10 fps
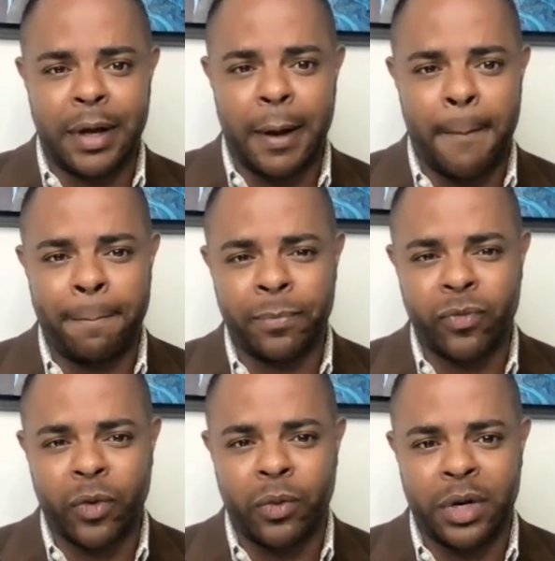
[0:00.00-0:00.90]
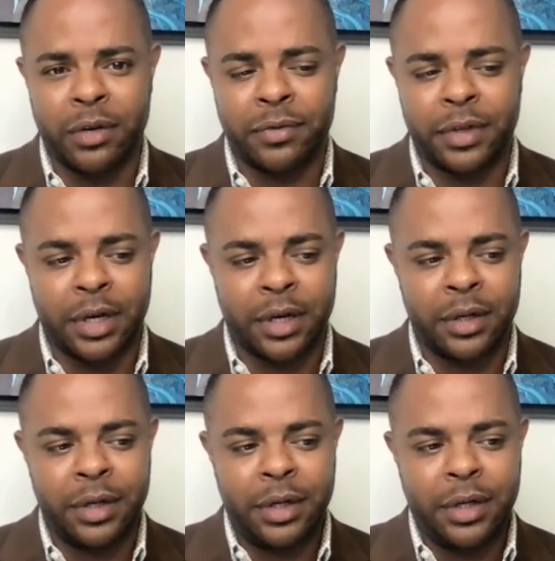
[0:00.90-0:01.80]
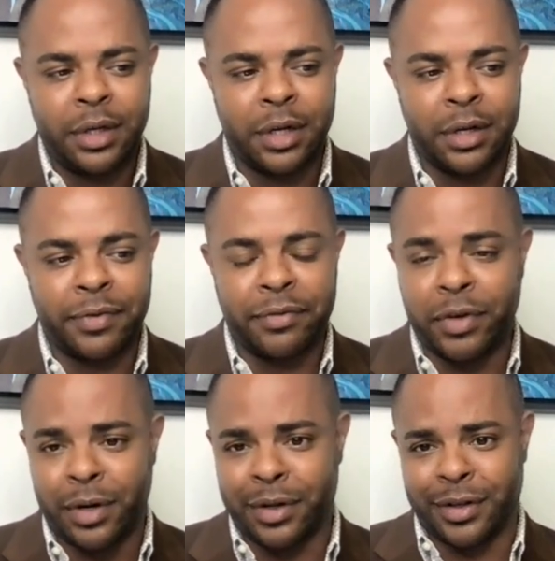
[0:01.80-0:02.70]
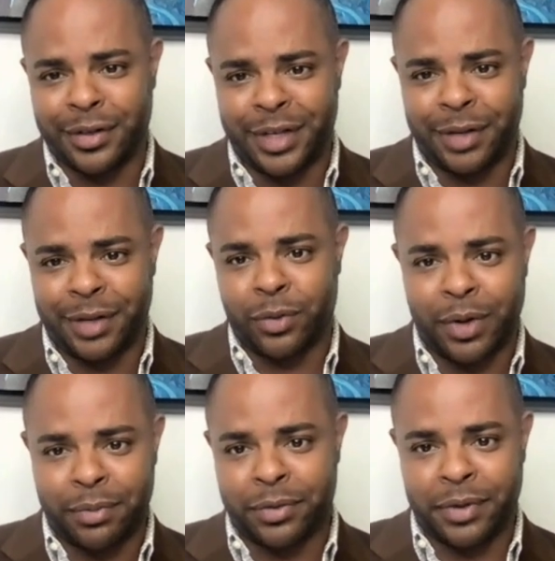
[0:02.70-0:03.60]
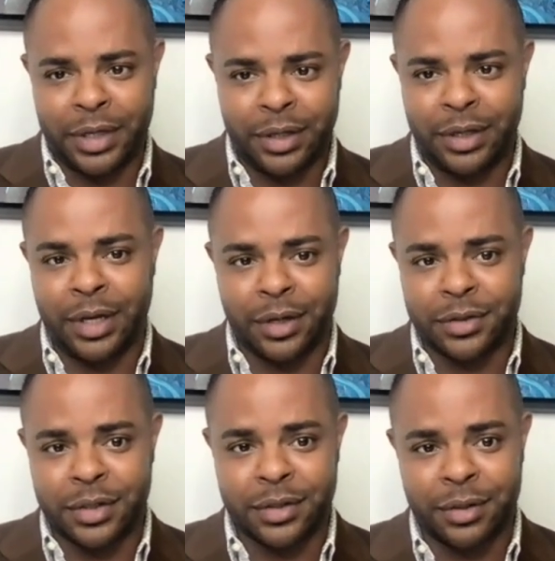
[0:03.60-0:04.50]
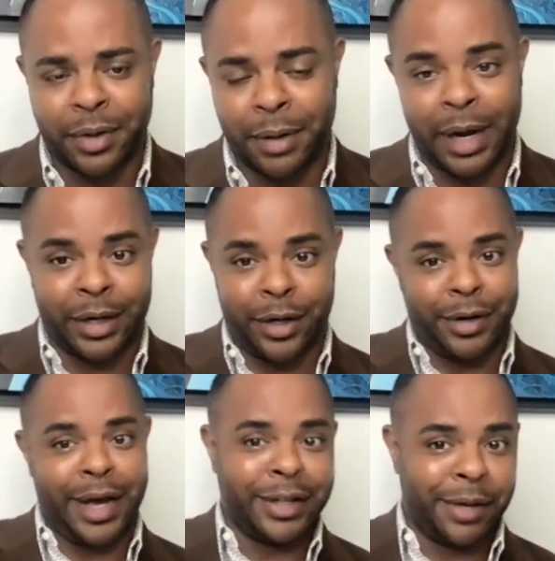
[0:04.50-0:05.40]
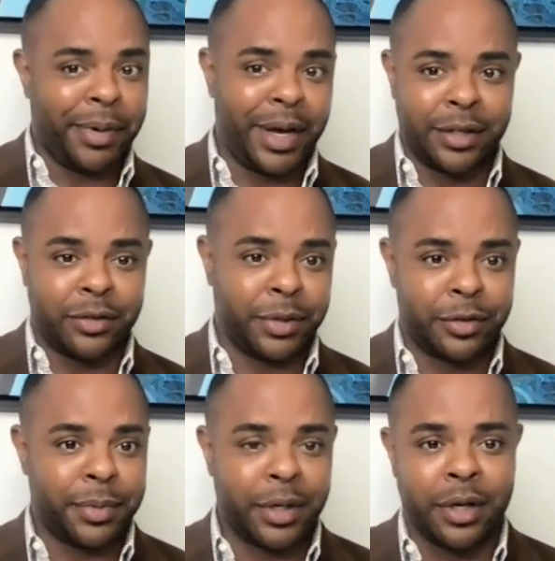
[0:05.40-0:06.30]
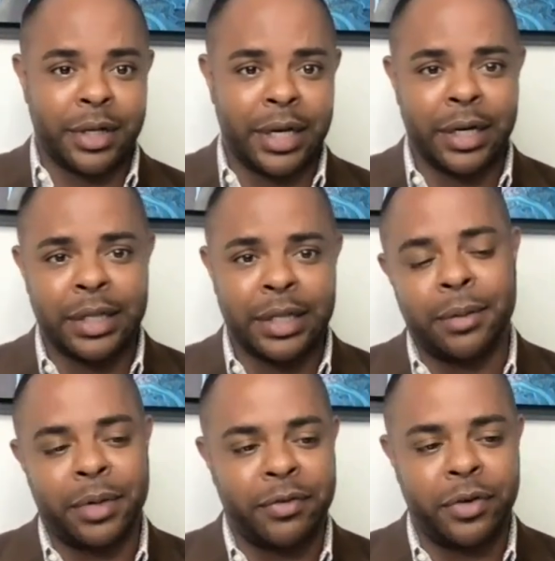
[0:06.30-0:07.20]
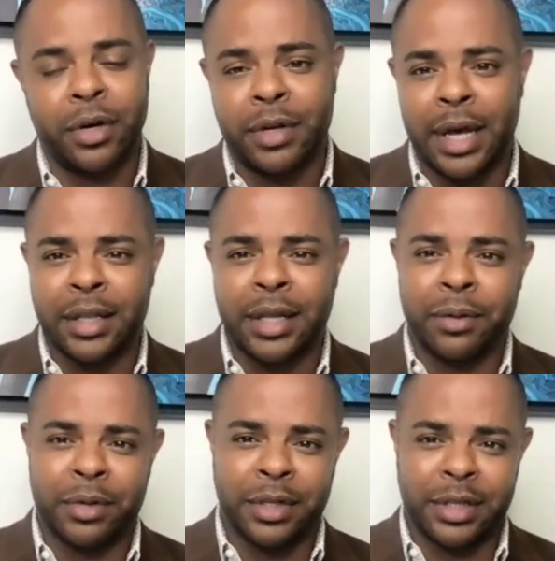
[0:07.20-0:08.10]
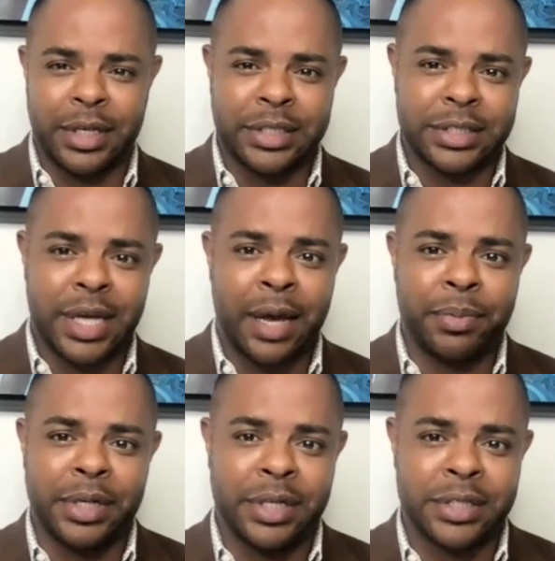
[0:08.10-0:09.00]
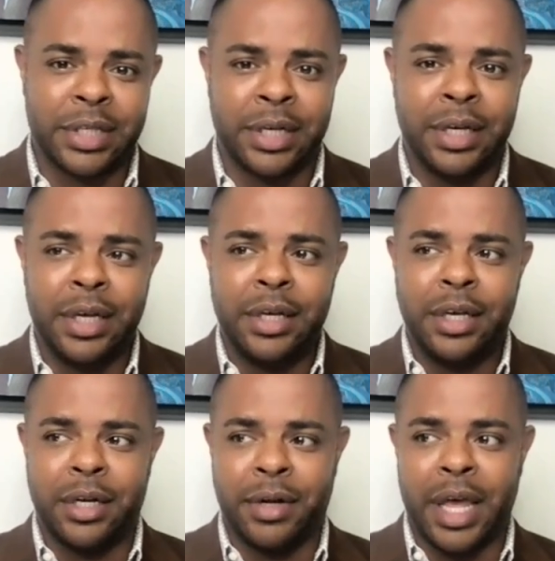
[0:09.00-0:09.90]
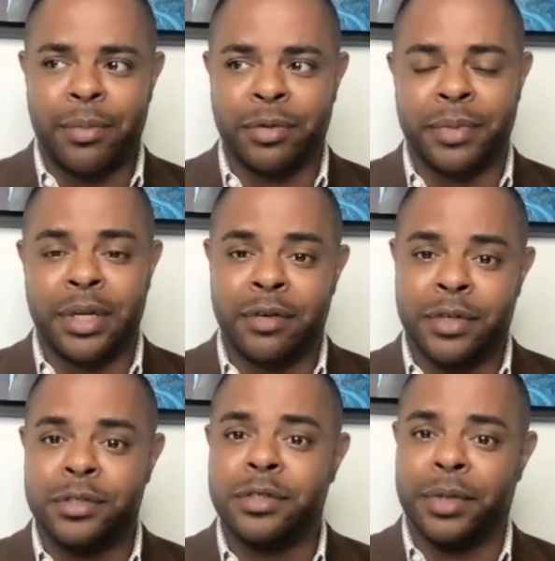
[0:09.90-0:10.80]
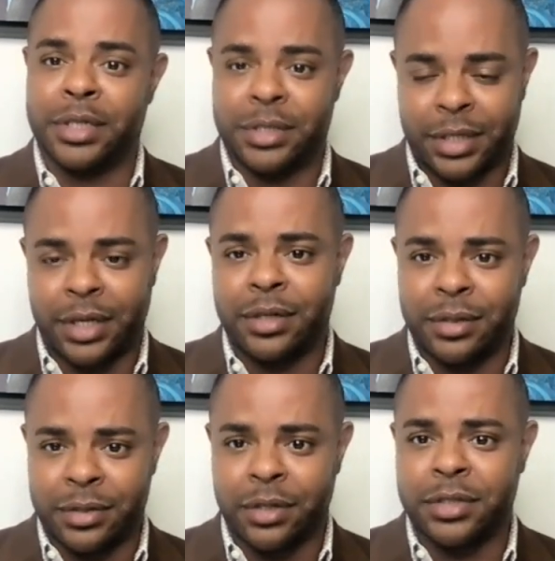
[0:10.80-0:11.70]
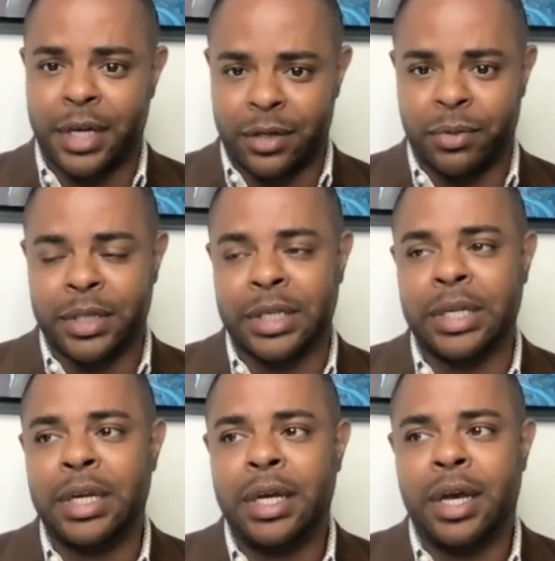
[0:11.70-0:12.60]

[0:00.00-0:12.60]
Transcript: One of the, if you go a little deep into the Web3 ecosystem, and I'm not going to go down that path because we could spend all day on that, but if you go down that, one of the things that's happening is the, enablement of consumer consent associated with it.